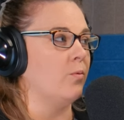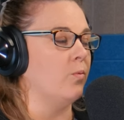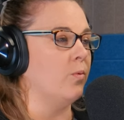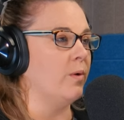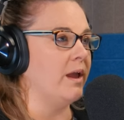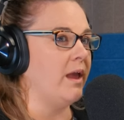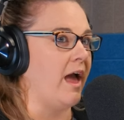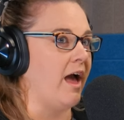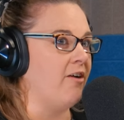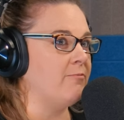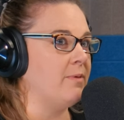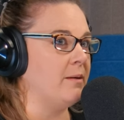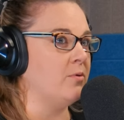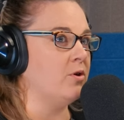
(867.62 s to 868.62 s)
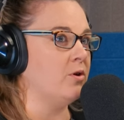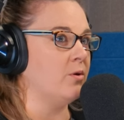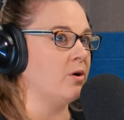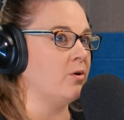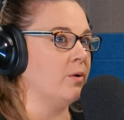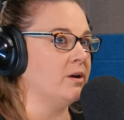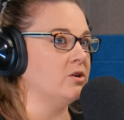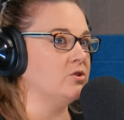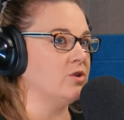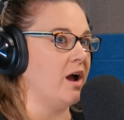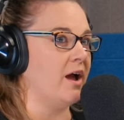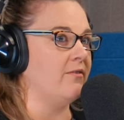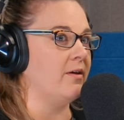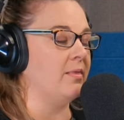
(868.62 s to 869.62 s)
we have people who are going to
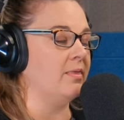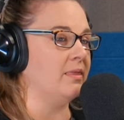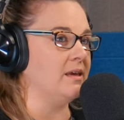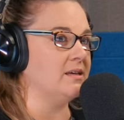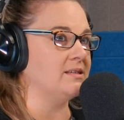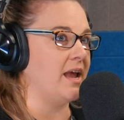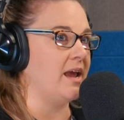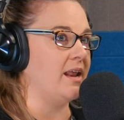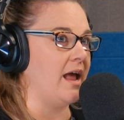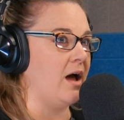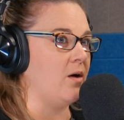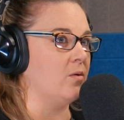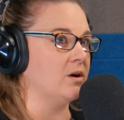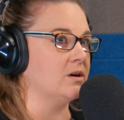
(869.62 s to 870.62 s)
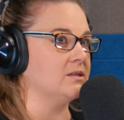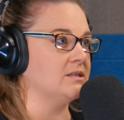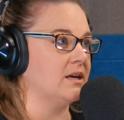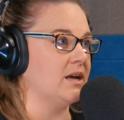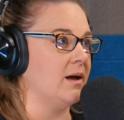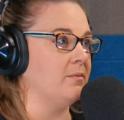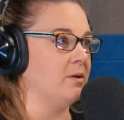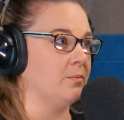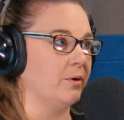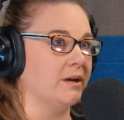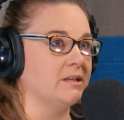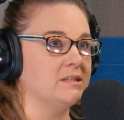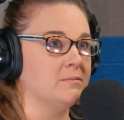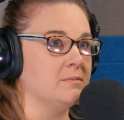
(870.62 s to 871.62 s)
drive at least 8 hours to come to
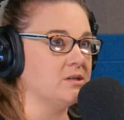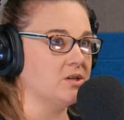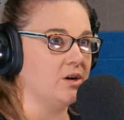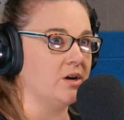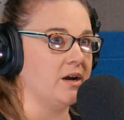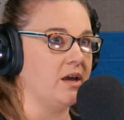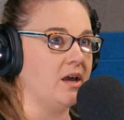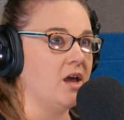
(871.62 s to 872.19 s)
Branson, Missouri.